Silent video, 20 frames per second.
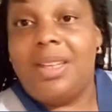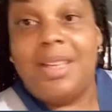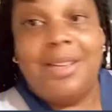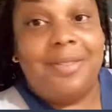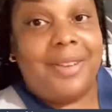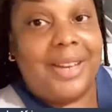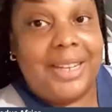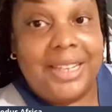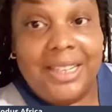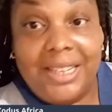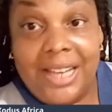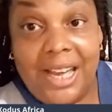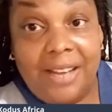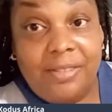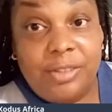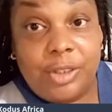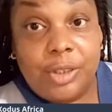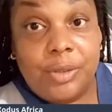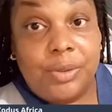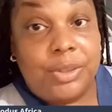If I didn't
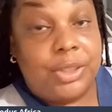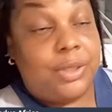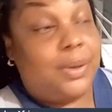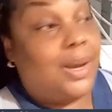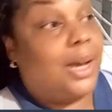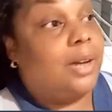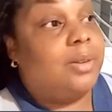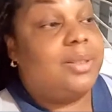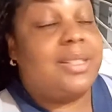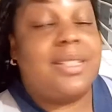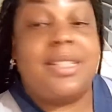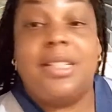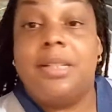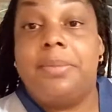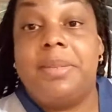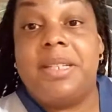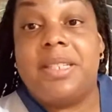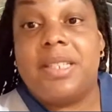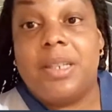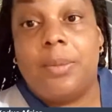have JoJo, I would
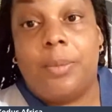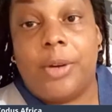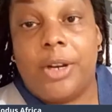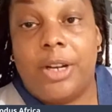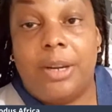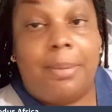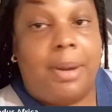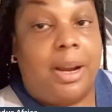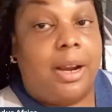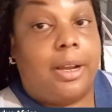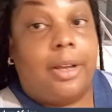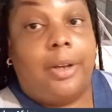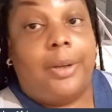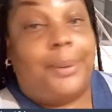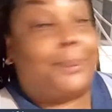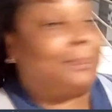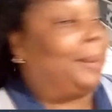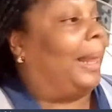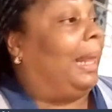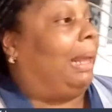still be somewhere in America
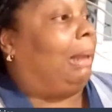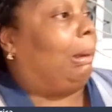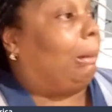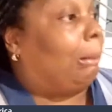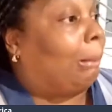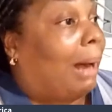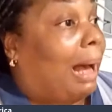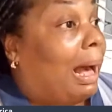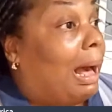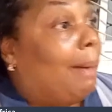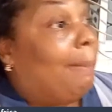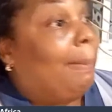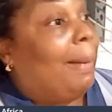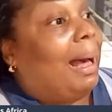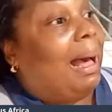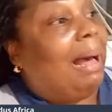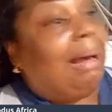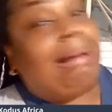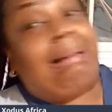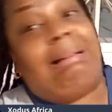going, why am
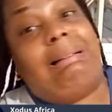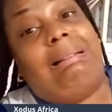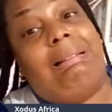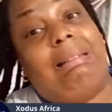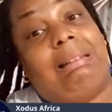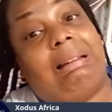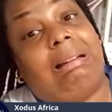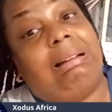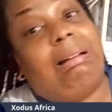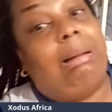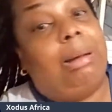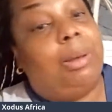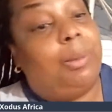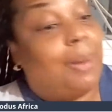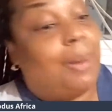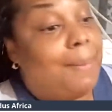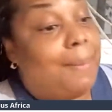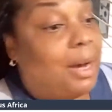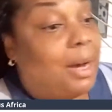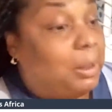I, oh Lord,
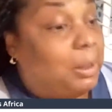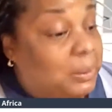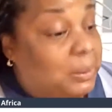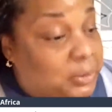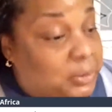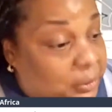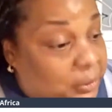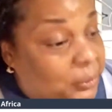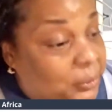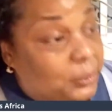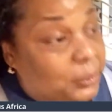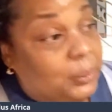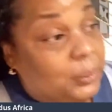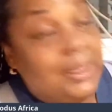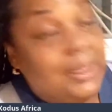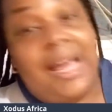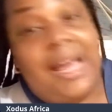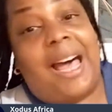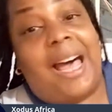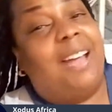what am I gonna
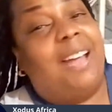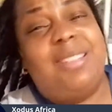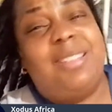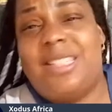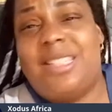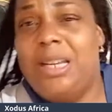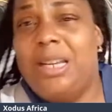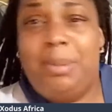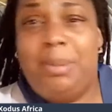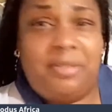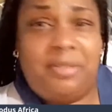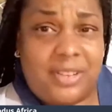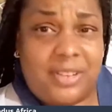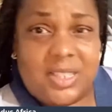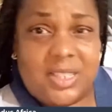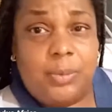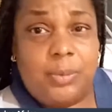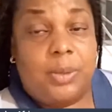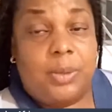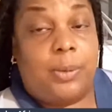do? I'll still be
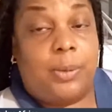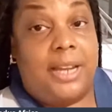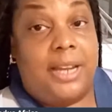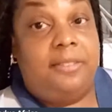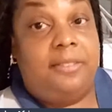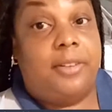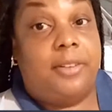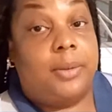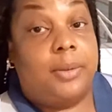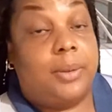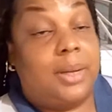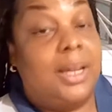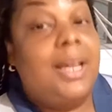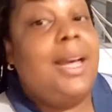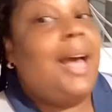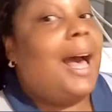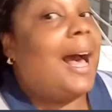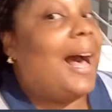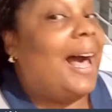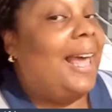fussing with white folk.
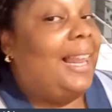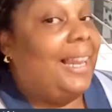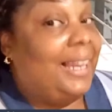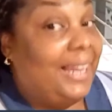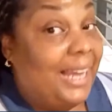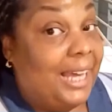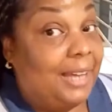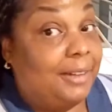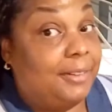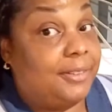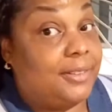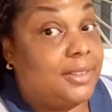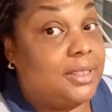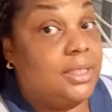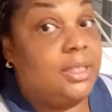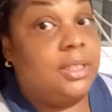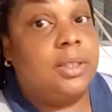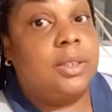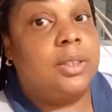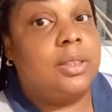I left